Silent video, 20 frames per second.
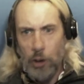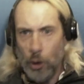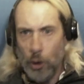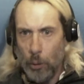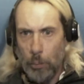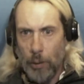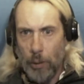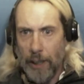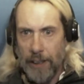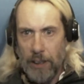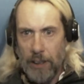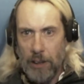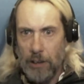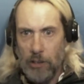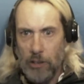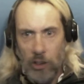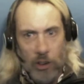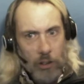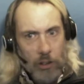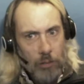Joe Biden
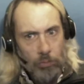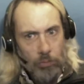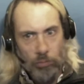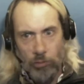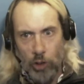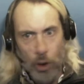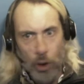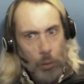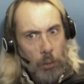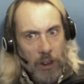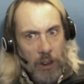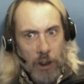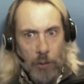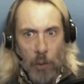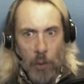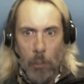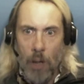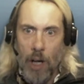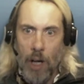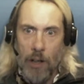is too much of
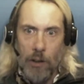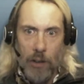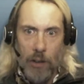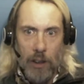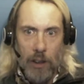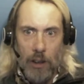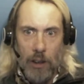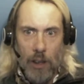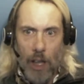a moderate.